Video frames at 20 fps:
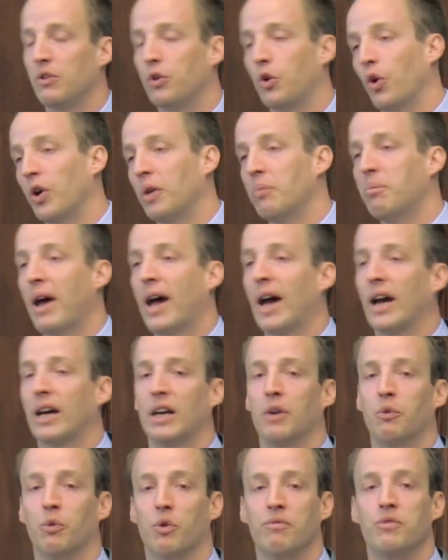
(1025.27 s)
going
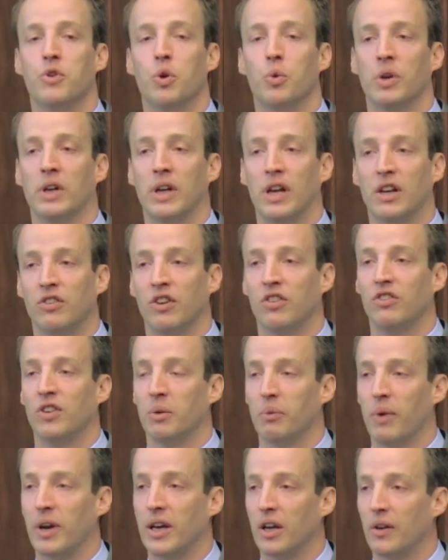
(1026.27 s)
back and reviewing
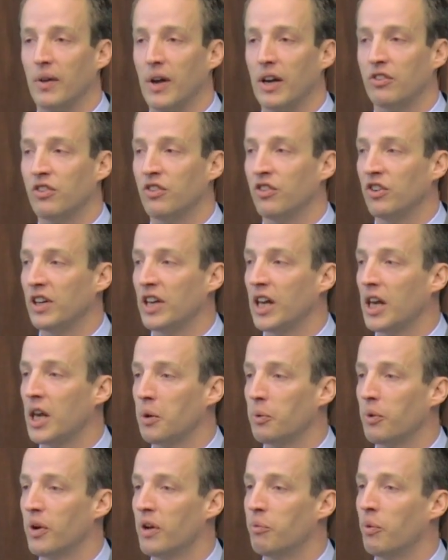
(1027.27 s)
existing regulations and
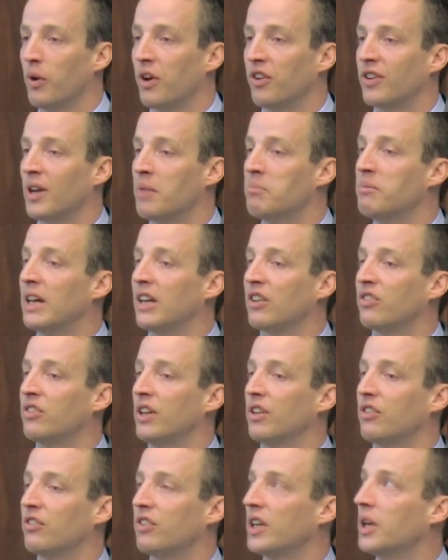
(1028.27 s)
getting rid of ones that make
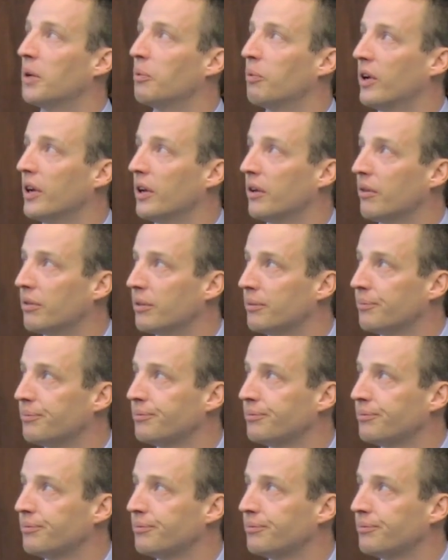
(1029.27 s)
sense to get rid of.